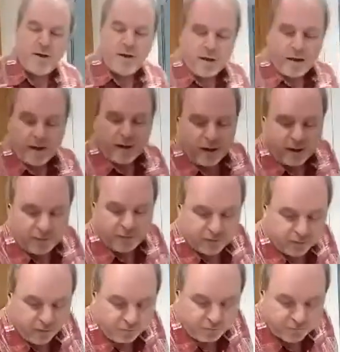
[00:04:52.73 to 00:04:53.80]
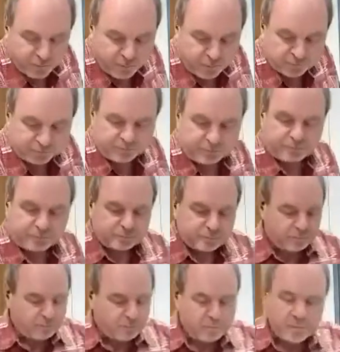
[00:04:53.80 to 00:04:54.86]
Uh, the tofu,
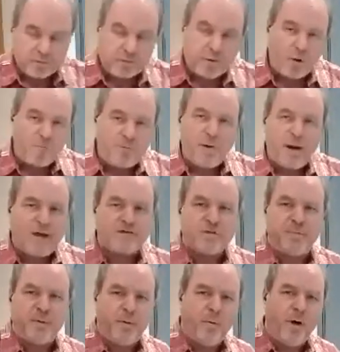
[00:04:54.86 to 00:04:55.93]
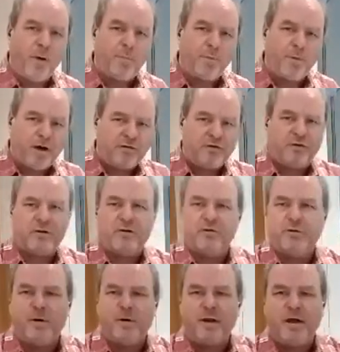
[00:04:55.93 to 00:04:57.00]
tofu has to be well pressed
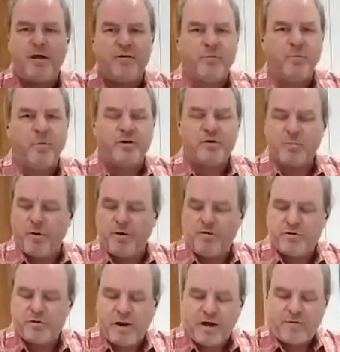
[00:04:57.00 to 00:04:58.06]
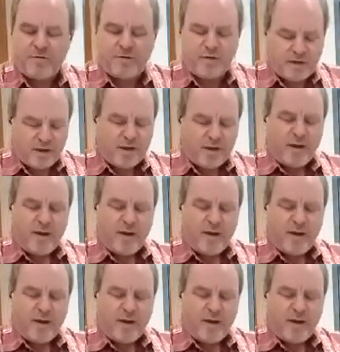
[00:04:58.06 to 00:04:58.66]
because you want to get as much moisture out of it.